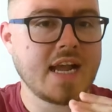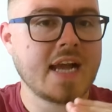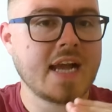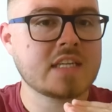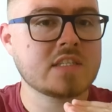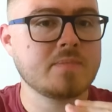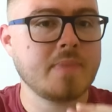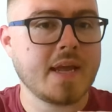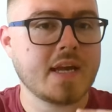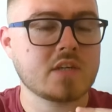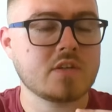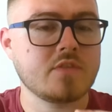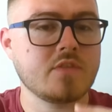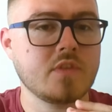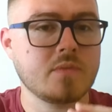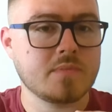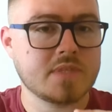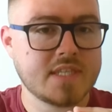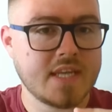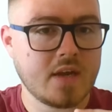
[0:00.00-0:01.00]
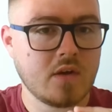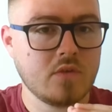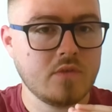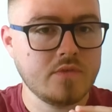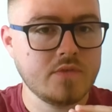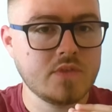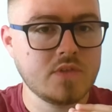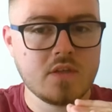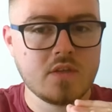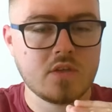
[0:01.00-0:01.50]
aspect of
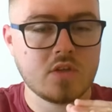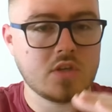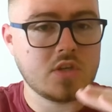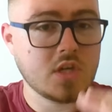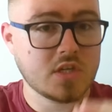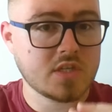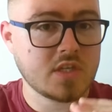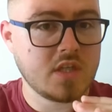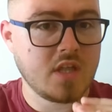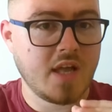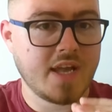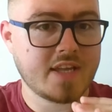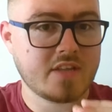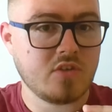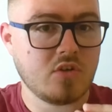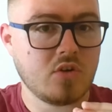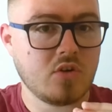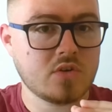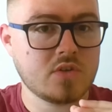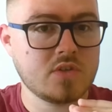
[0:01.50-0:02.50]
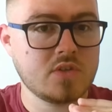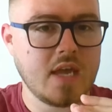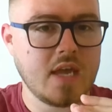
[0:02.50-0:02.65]
themselves that doesn't like dogs